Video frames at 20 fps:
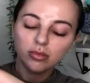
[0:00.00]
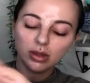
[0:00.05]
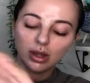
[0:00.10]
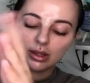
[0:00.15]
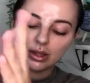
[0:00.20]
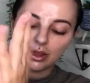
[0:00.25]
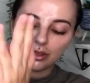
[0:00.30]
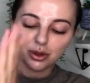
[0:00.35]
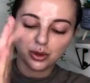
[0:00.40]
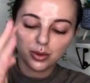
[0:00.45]

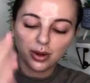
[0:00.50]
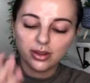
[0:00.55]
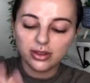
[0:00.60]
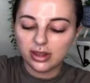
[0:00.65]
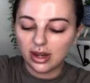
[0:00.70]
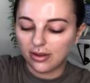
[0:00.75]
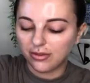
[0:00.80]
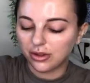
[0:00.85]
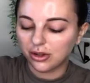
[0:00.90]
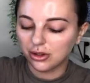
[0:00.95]
Another one that
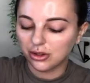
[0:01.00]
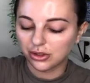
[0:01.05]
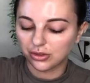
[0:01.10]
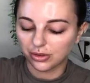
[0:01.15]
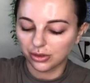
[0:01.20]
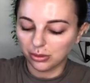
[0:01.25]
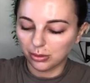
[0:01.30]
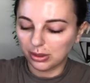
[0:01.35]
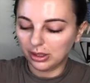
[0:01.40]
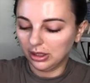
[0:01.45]
I've used
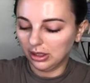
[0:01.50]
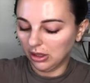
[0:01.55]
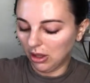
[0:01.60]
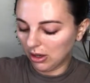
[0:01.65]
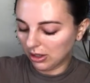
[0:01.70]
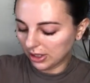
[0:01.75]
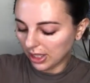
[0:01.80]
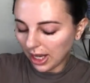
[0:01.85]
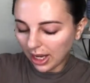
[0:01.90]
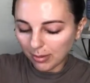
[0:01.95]
for a really
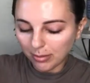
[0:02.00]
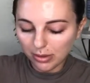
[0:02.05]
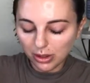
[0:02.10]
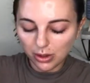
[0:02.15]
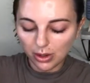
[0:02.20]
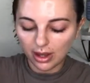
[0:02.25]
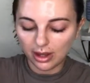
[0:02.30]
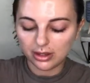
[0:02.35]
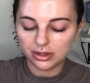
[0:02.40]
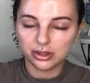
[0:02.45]
long time that you
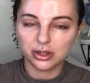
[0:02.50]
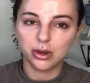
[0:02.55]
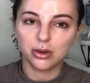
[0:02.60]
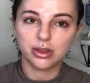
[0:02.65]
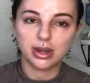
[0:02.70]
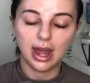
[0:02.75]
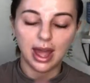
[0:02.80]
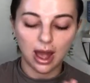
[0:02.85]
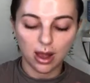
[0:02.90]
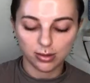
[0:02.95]
guys know
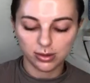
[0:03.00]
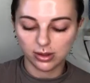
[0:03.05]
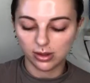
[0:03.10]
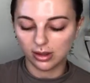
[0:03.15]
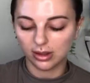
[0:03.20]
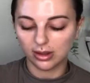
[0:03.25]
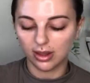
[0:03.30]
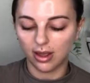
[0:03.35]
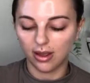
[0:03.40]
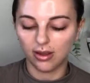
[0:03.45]
that I
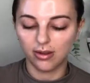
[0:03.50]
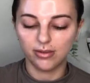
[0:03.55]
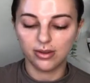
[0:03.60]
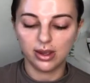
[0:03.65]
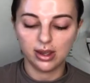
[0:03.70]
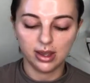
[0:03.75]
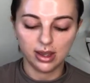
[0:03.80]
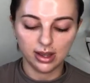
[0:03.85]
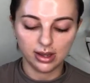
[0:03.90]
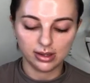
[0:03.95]
absolutely love
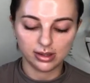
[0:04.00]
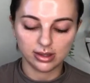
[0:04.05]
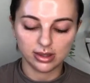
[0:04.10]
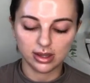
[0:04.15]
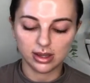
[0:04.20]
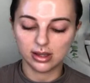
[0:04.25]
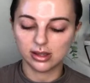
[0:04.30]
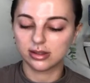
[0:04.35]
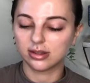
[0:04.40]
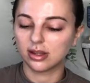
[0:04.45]
is the
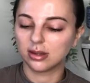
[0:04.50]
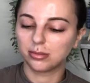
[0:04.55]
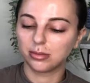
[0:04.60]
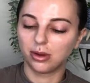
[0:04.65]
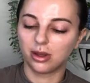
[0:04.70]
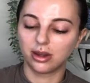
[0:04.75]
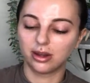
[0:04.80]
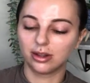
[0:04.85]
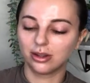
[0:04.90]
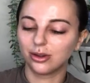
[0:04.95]

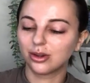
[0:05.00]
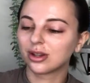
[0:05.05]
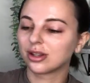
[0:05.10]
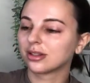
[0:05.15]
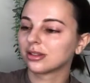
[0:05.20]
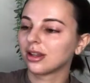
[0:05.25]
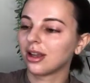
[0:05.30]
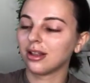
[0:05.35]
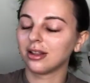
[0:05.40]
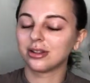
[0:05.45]
Sidmon. You can
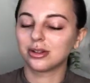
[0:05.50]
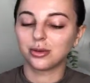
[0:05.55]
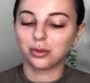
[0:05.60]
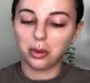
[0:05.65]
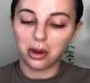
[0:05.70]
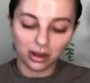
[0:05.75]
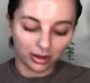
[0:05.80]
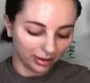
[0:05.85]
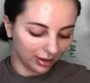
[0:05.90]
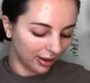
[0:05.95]
tell it's
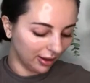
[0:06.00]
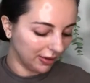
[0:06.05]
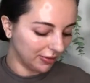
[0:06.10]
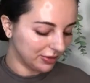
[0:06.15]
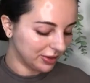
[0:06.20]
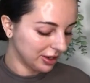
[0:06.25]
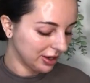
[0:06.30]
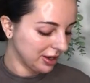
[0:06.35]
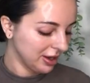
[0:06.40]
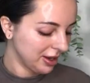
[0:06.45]
well
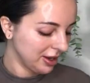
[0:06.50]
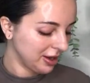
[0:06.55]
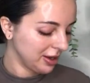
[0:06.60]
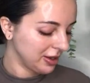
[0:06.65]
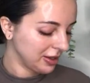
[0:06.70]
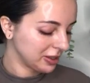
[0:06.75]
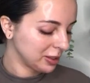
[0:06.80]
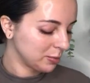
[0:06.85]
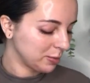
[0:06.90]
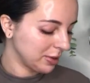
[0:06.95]
loved.
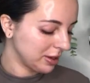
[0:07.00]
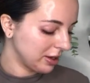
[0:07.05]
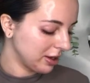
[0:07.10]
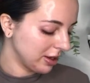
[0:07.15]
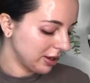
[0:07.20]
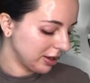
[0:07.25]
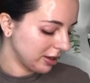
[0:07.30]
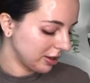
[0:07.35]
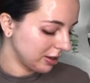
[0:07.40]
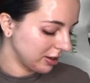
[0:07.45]
It's been
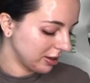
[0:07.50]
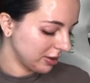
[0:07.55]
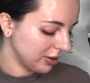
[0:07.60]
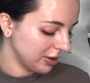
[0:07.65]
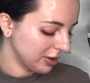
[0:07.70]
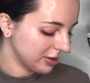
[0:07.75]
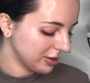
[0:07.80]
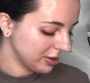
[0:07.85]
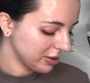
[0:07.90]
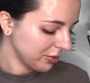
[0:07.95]
in,
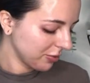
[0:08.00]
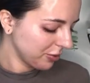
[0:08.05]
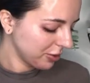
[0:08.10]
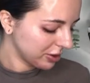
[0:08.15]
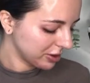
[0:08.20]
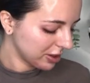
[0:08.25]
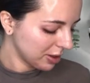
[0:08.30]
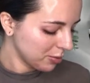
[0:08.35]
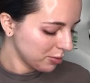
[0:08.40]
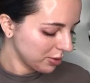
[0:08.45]
this is, for
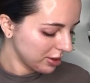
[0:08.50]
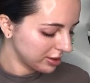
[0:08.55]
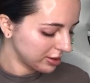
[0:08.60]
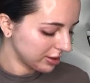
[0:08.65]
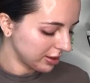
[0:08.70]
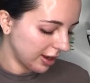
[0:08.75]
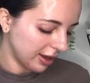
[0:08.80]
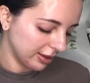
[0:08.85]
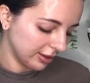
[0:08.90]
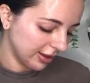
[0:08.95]
some
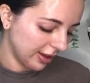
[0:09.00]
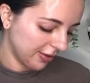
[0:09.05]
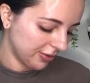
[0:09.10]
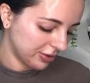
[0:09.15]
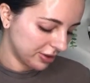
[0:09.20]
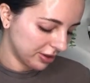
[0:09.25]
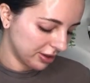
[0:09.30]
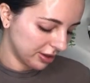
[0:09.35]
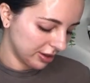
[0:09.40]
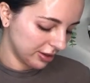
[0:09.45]
reason I
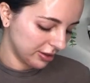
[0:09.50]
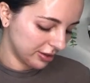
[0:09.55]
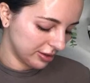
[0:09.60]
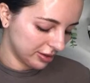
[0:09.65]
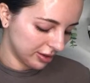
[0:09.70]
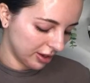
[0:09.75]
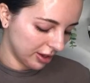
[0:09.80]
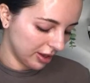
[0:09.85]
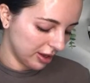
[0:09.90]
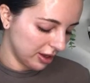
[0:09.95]
left this
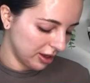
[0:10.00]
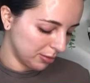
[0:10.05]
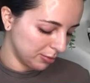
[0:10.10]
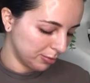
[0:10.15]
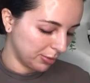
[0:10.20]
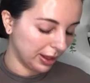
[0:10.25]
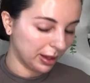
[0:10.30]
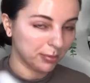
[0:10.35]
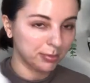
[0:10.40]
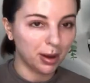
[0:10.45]
in,
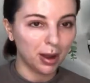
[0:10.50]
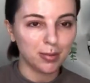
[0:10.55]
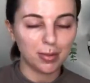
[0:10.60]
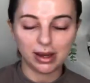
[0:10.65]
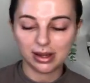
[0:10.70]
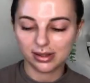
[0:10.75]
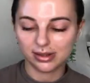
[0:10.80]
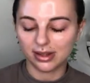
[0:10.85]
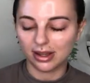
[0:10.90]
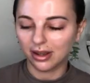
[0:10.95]
like by my
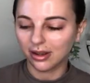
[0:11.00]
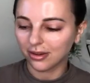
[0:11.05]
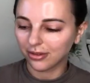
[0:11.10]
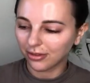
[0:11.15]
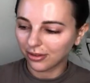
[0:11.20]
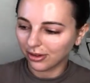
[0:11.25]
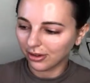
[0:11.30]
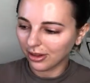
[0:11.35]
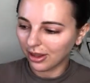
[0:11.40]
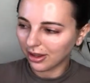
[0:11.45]
sink
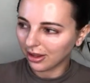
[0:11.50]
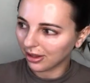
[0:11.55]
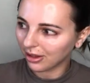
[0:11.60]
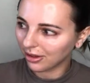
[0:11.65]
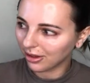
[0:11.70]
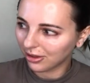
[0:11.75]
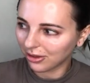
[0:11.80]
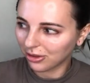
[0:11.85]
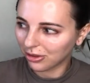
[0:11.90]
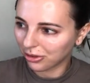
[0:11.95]
for like
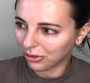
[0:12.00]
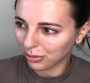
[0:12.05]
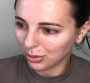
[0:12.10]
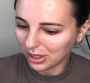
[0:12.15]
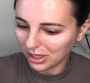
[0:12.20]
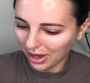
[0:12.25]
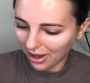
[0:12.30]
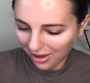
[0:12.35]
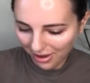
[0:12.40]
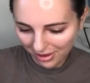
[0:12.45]

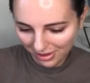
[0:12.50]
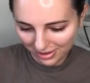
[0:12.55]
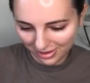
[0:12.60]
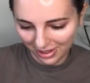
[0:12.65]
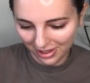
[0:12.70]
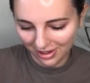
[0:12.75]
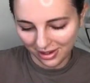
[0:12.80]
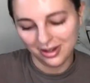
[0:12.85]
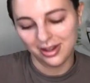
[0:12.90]
three days.